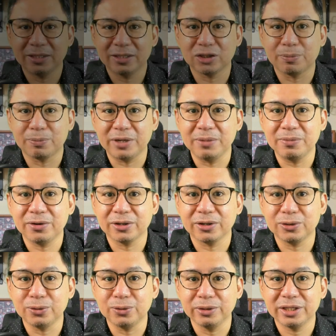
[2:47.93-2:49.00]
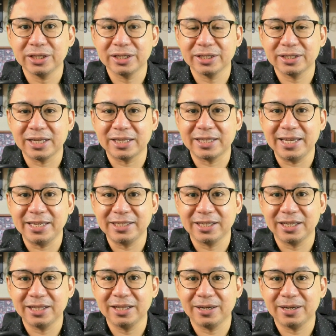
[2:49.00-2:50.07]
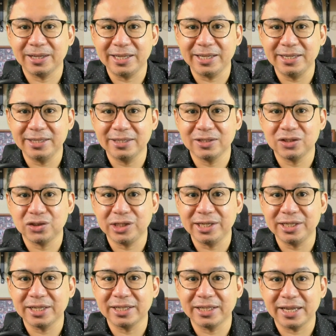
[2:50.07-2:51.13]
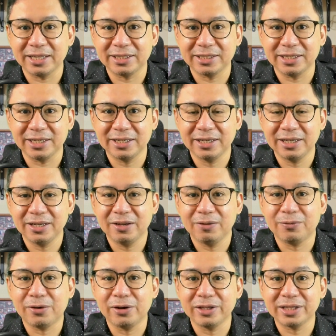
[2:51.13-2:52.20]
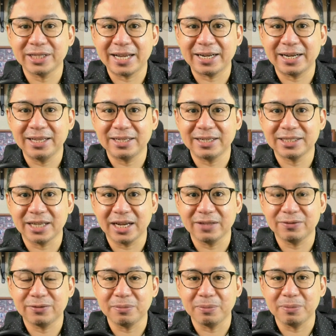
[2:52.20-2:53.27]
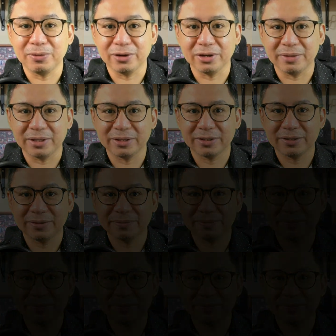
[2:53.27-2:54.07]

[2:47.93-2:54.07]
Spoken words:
The Supreme Court ruled that Hazel, Arlene, Jean, and Nancy voluntarily resigned from employment.